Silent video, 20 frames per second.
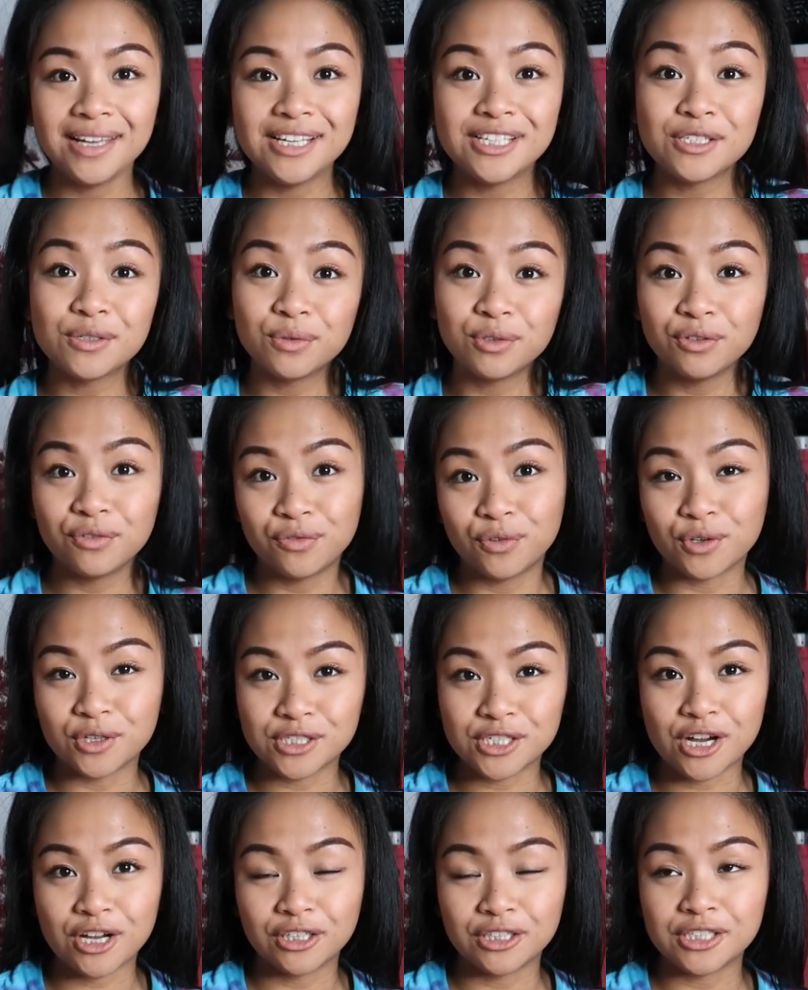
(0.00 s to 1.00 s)
is only
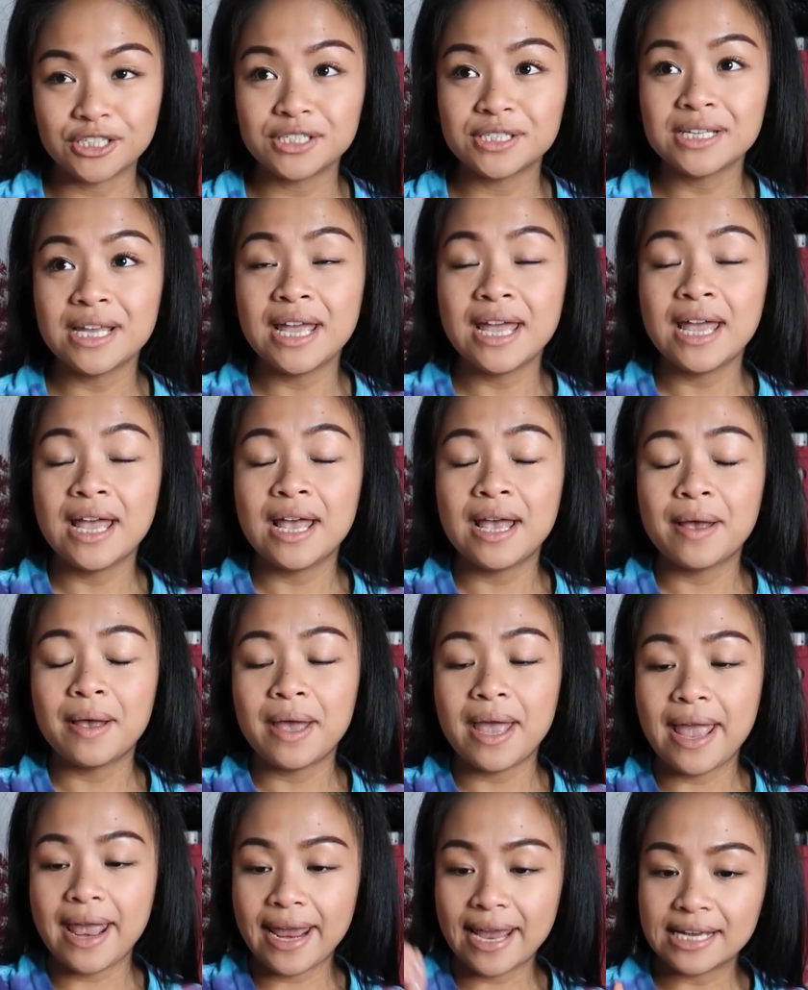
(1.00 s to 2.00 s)
$4.
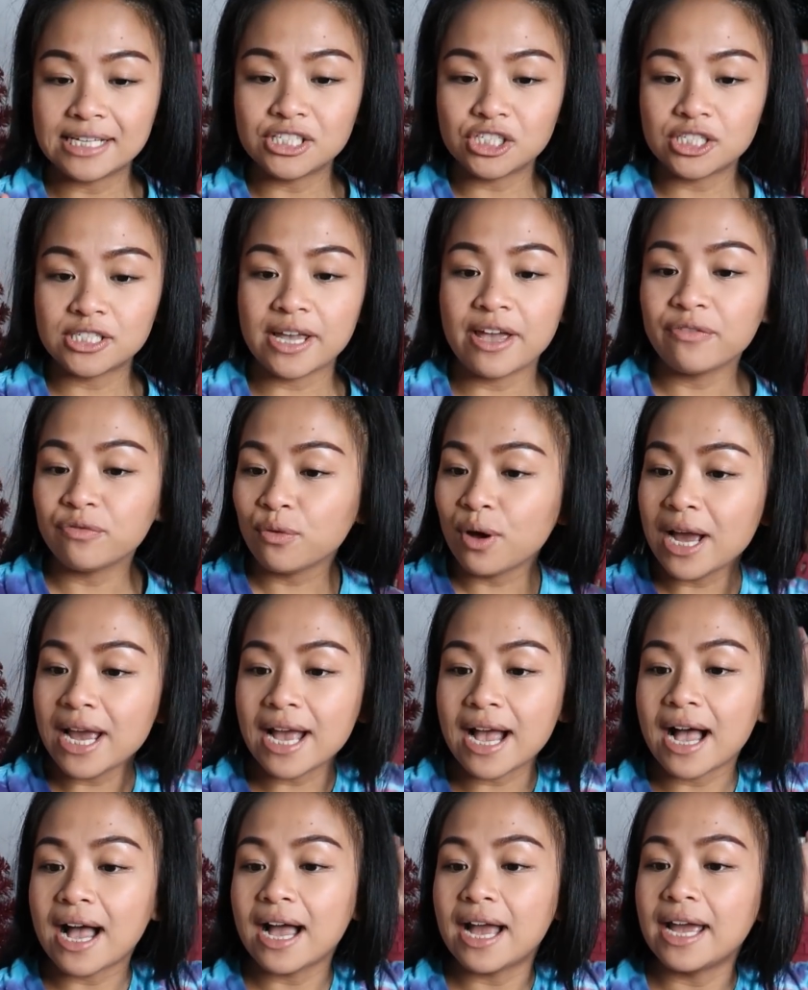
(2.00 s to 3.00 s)
And just
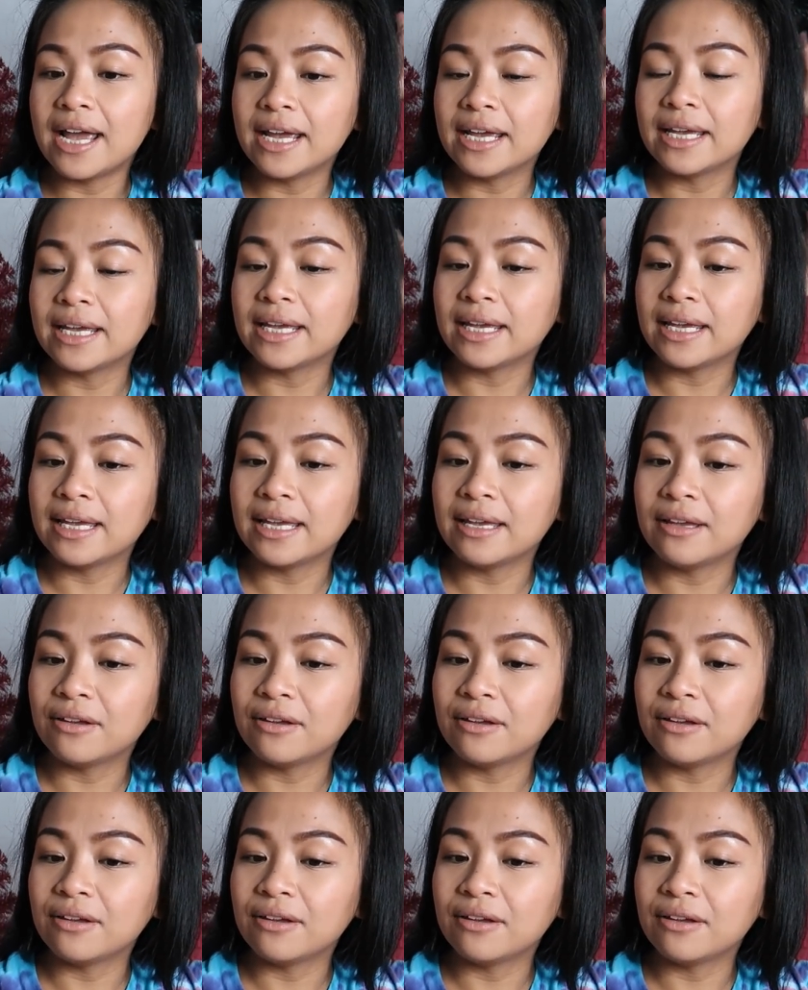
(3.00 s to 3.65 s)
FYI,